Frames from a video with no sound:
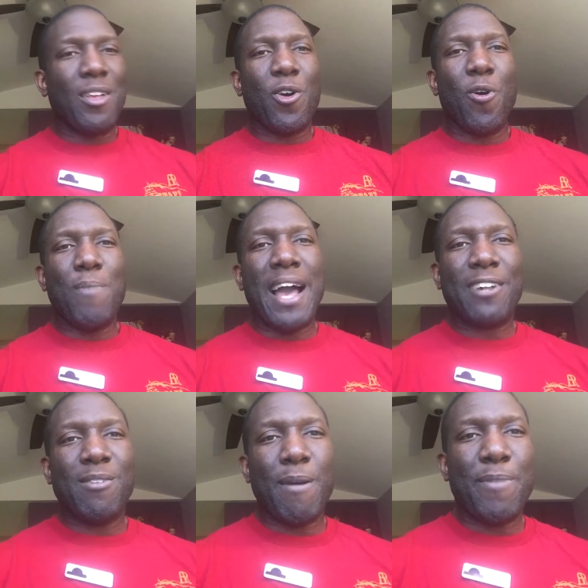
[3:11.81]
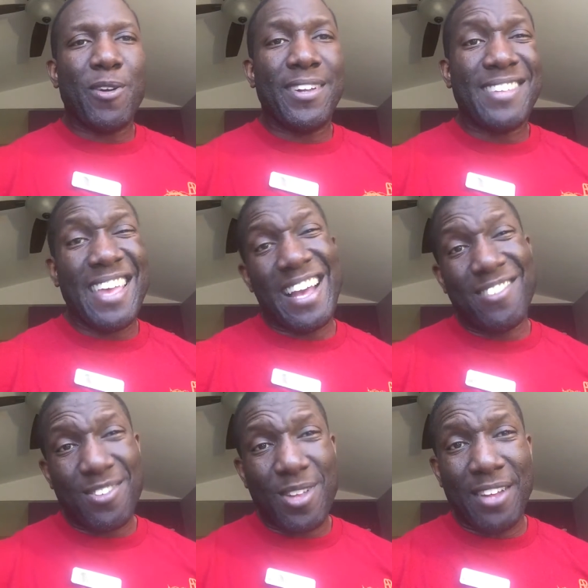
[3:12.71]
Go back to my parents, hey, I
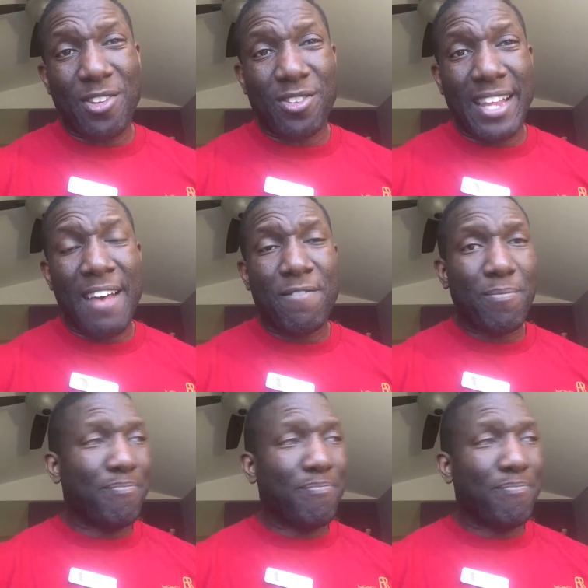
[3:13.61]
just left.